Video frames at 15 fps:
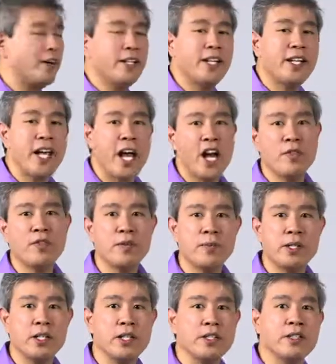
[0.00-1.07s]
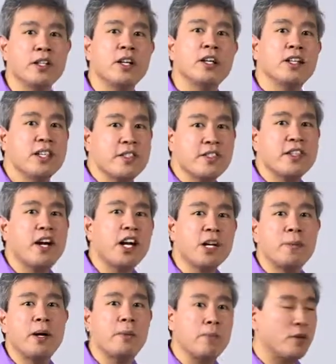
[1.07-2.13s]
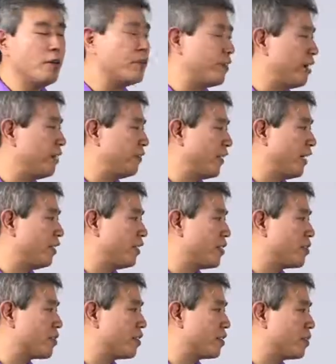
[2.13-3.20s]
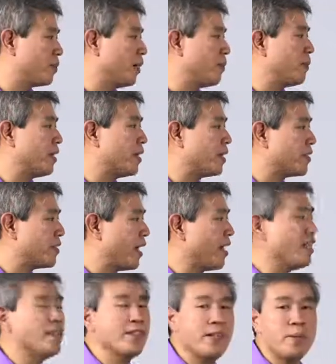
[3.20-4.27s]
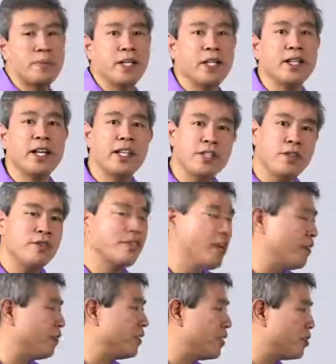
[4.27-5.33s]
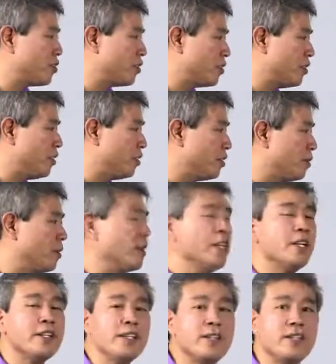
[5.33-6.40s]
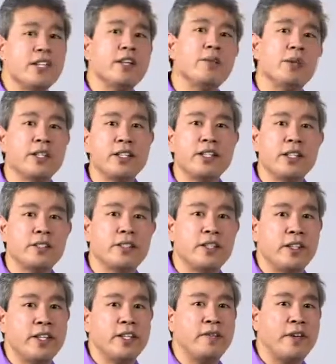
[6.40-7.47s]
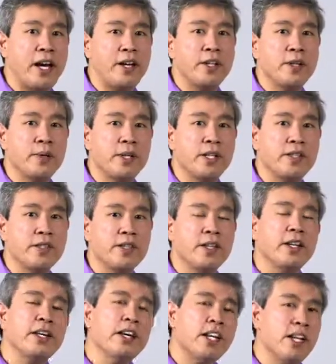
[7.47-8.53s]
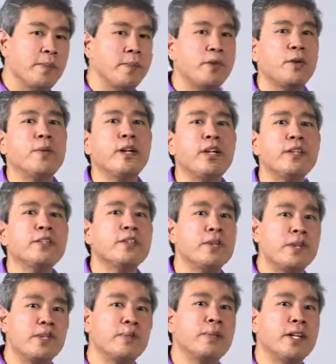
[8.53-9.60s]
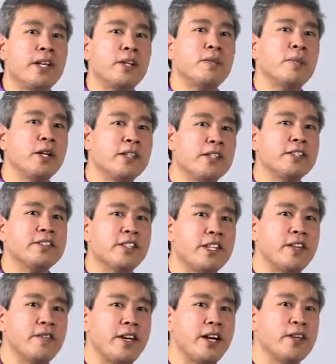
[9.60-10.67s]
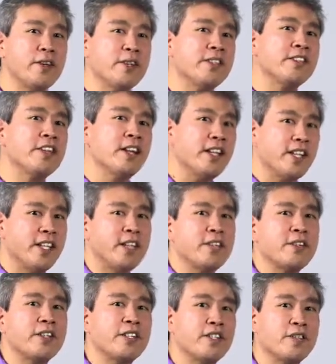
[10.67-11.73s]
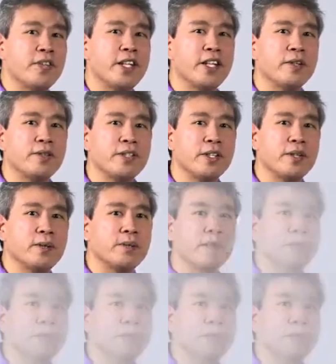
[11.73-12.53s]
And then afterwards, let's talk about profile validation as well, because that is something that you definitely should do to see what the delta E value is. And I'm going to explain what delta E value is later in this video too.